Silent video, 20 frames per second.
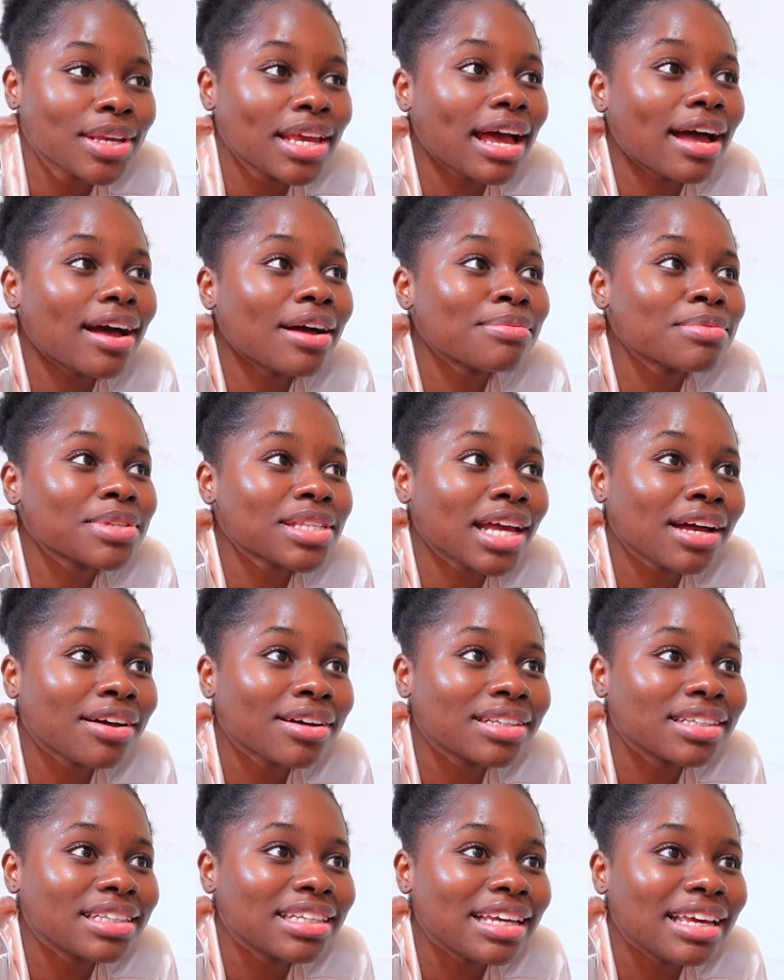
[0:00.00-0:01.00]
yeah um
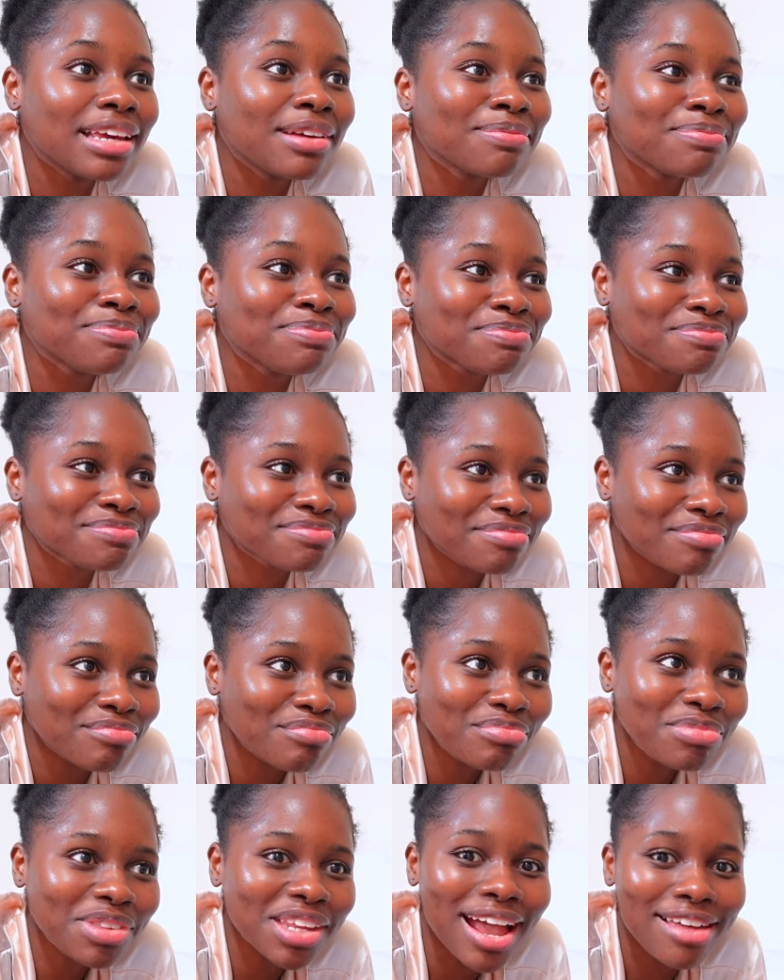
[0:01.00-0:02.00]
secondly
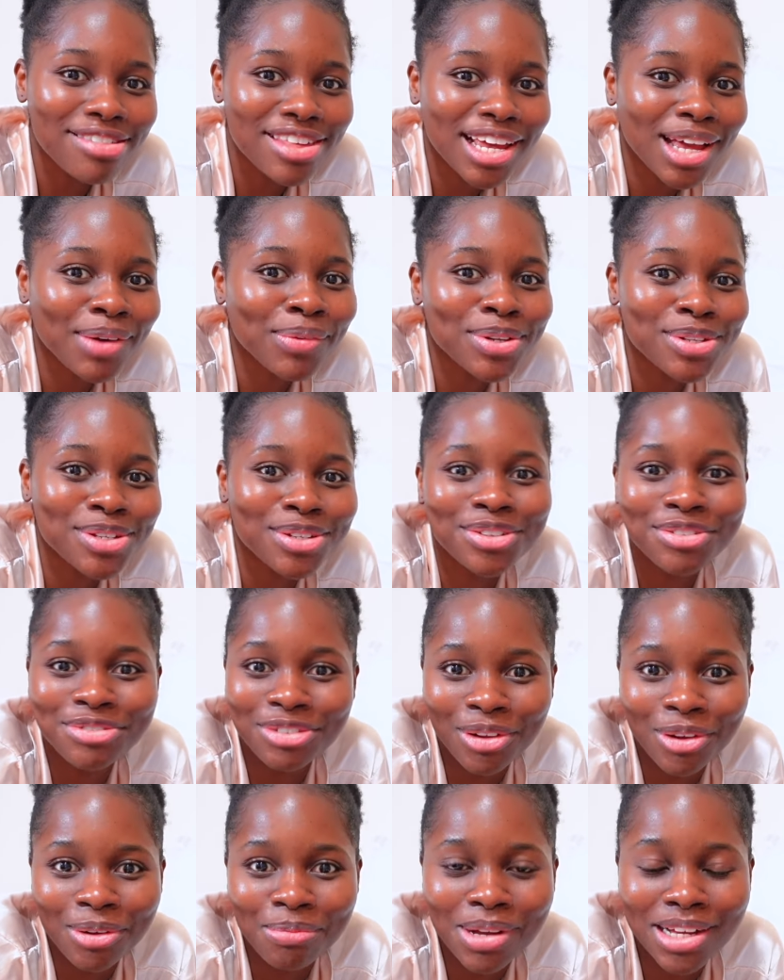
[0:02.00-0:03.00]
i think i want to do
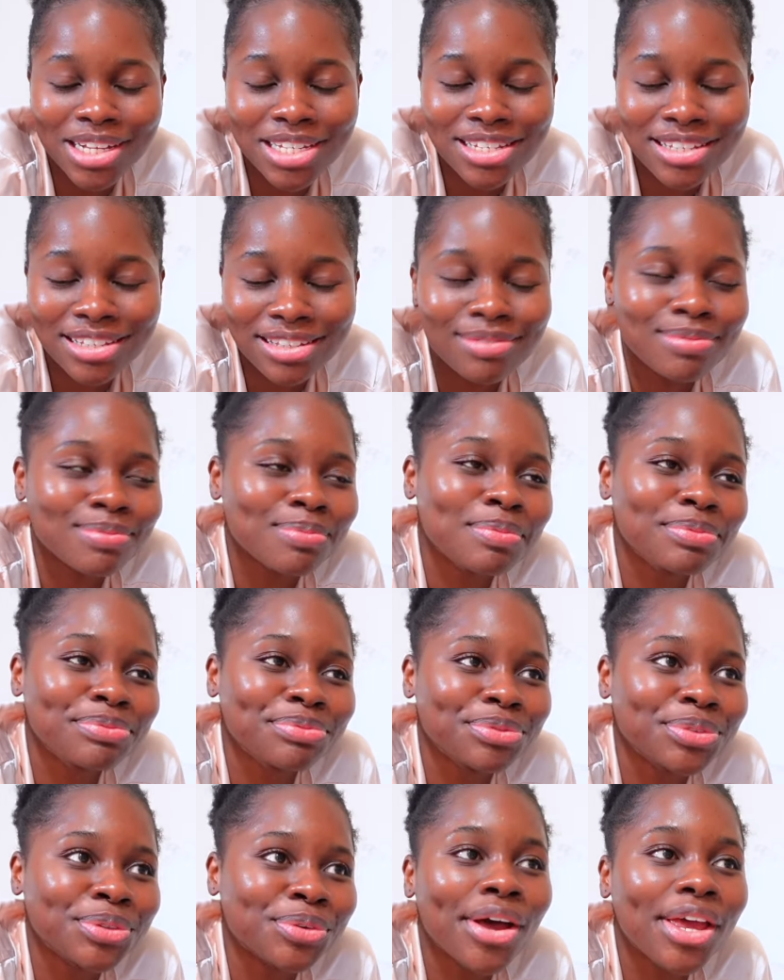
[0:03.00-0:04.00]
vlogmas
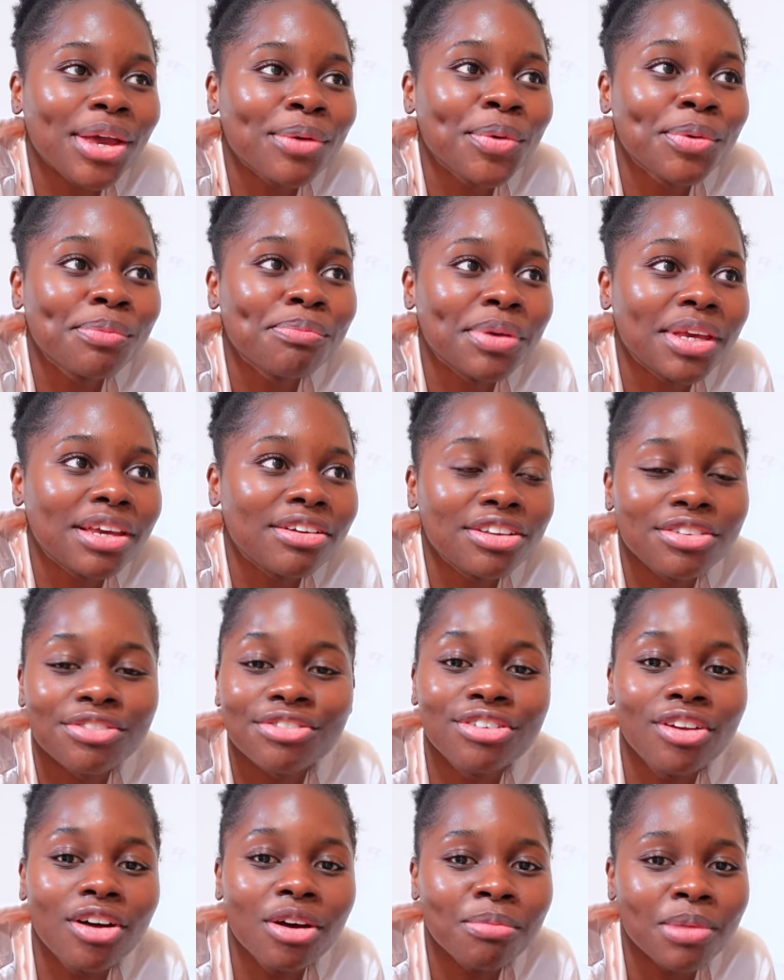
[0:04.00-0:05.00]
but it won't be
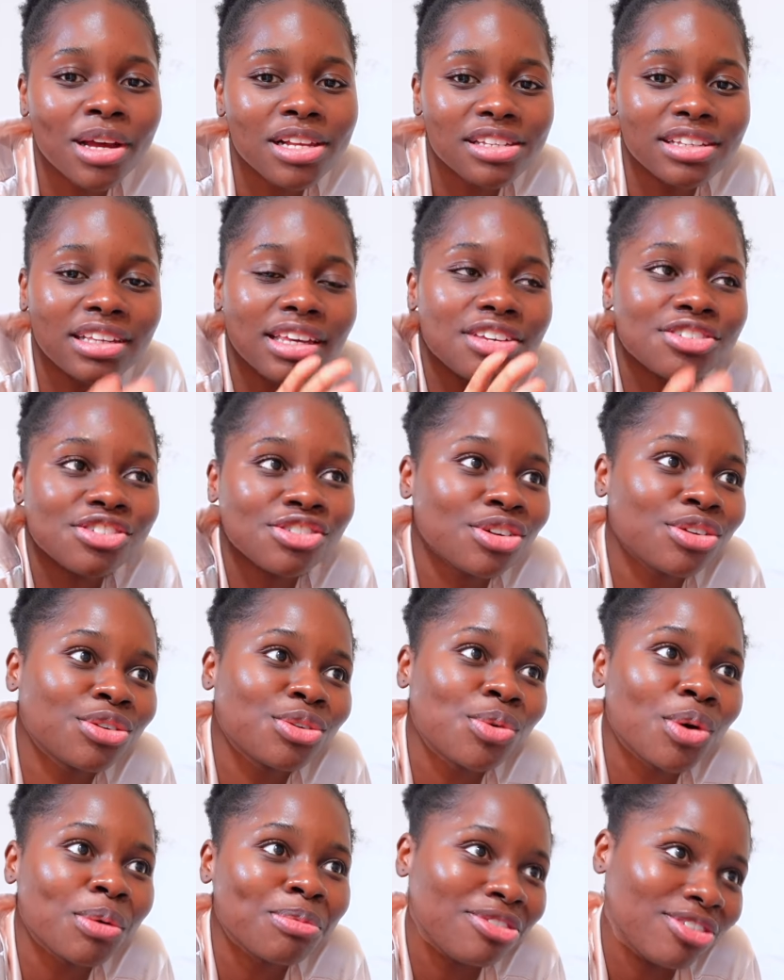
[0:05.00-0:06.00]
vlogmas in case you don't
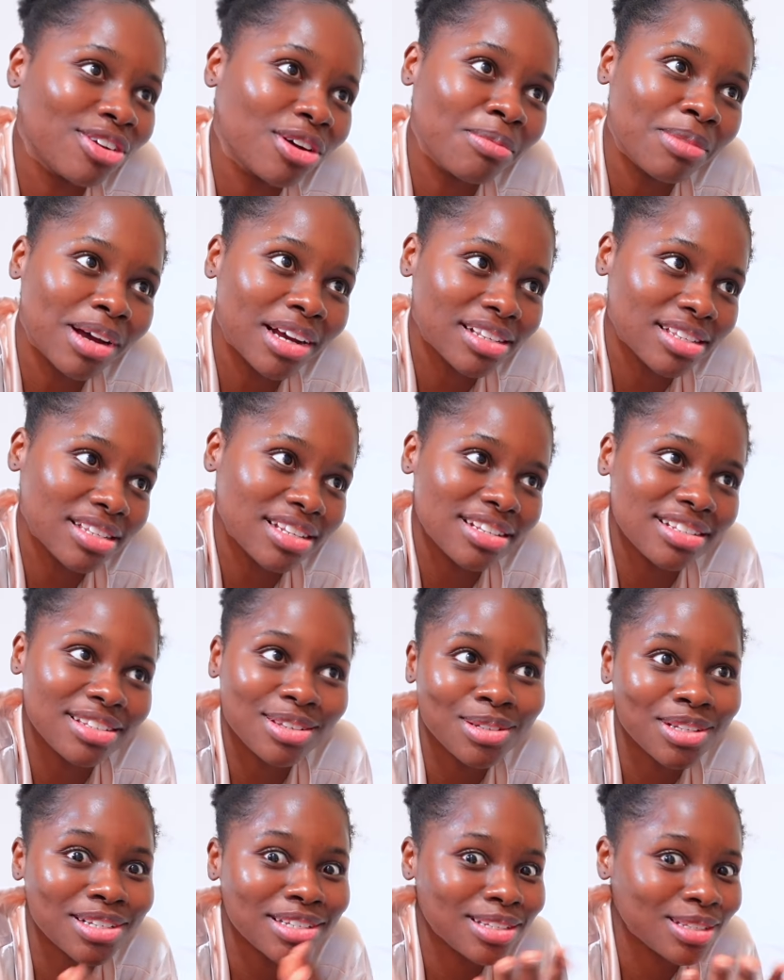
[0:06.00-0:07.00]
know what vlogmas is
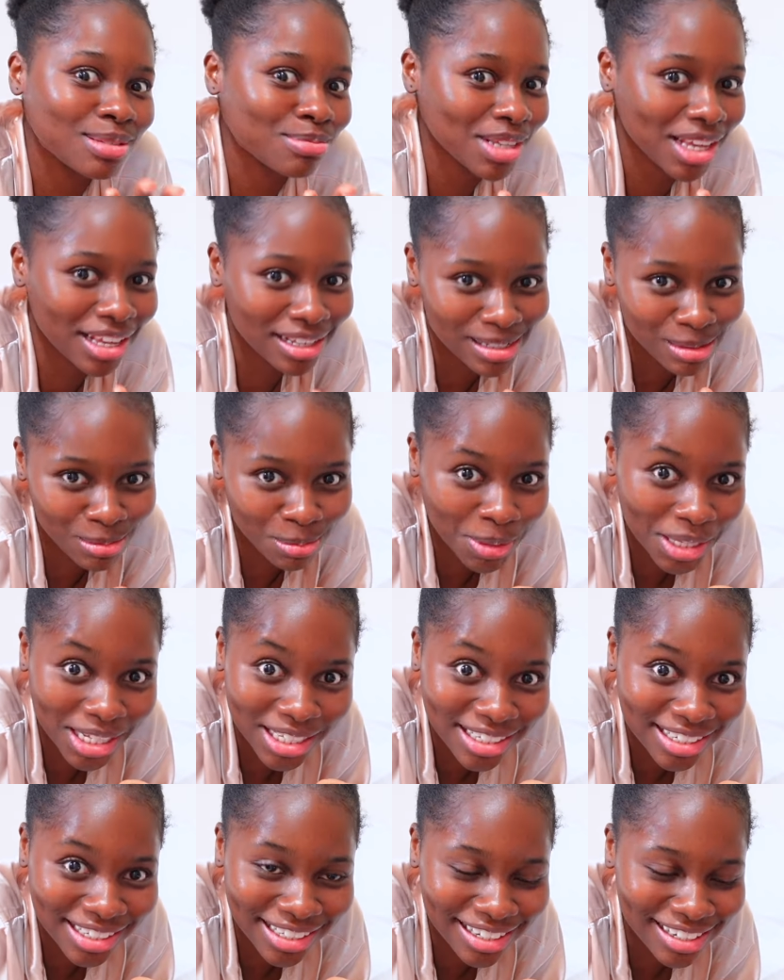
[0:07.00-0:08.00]
so this is me
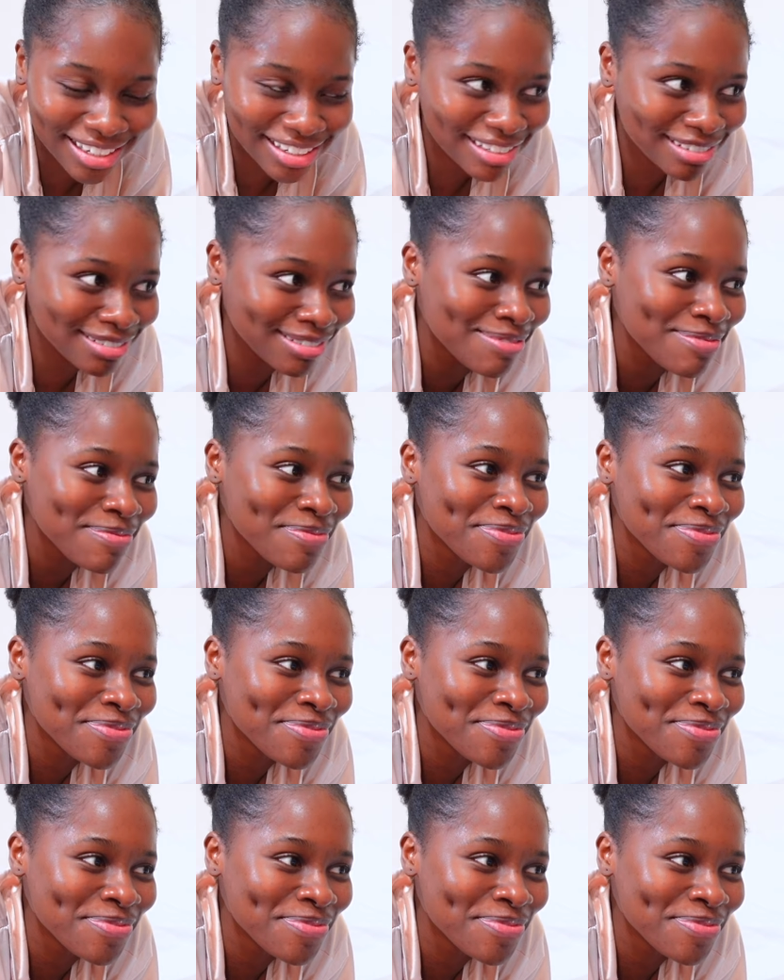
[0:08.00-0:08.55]
explaining again